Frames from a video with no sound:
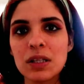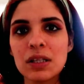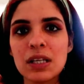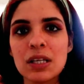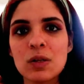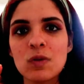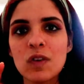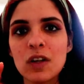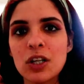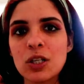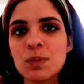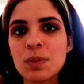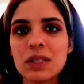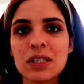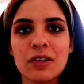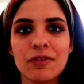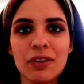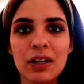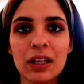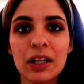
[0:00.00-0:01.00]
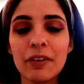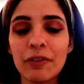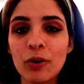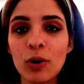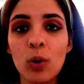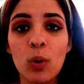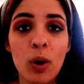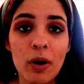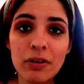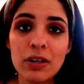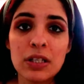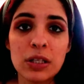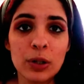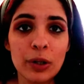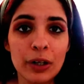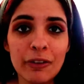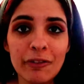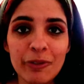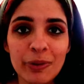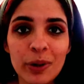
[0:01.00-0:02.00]
this video specifically for whoever's
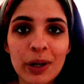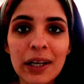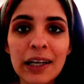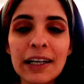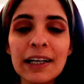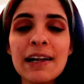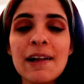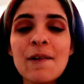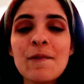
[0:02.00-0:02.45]
looking for it.